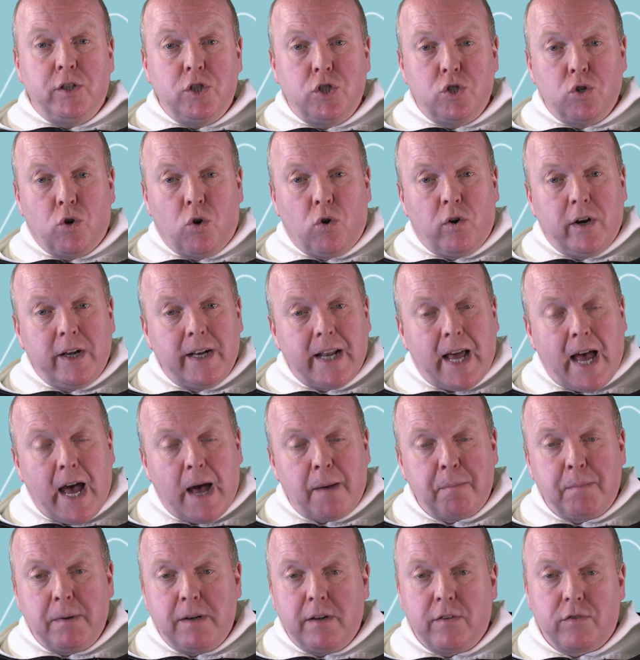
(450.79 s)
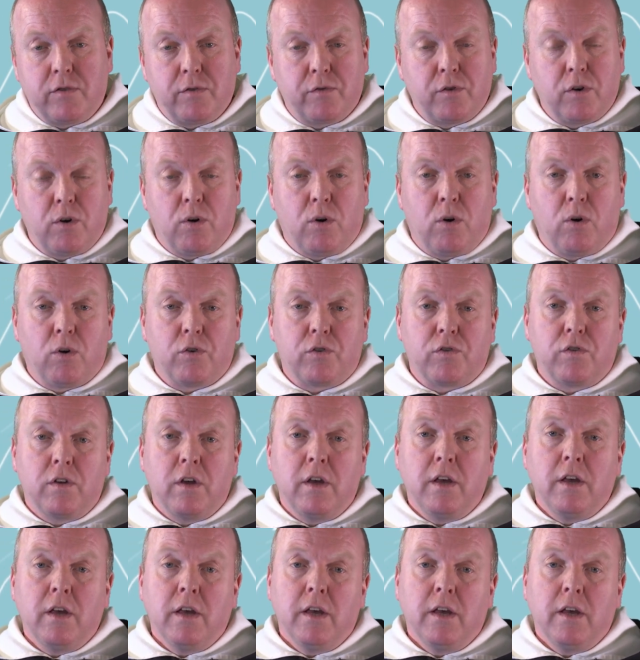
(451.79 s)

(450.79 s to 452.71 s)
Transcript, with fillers: enduring happiness, of course.